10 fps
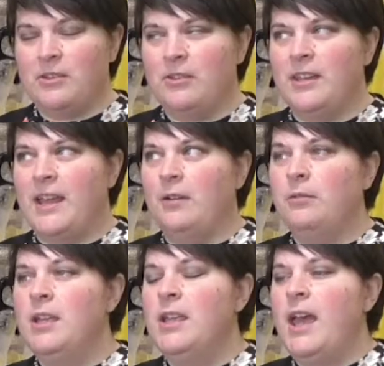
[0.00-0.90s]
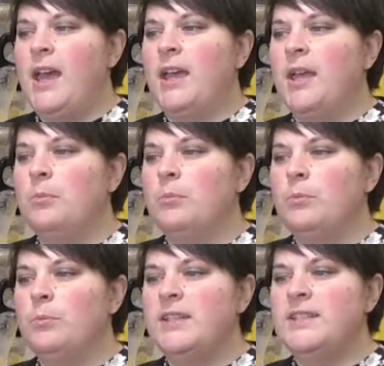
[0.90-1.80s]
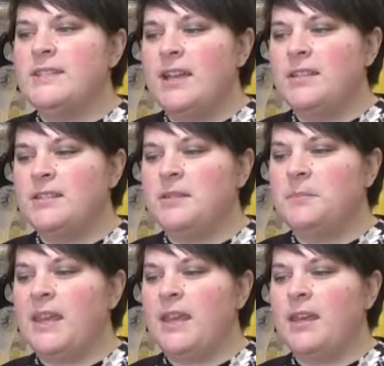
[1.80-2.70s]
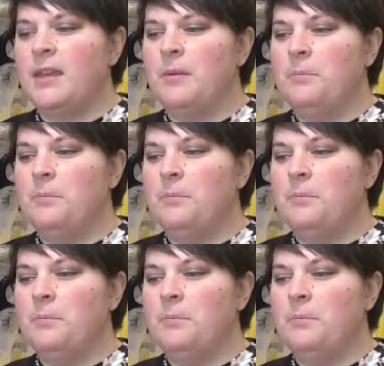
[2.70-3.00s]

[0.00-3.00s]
ago now, we decided to make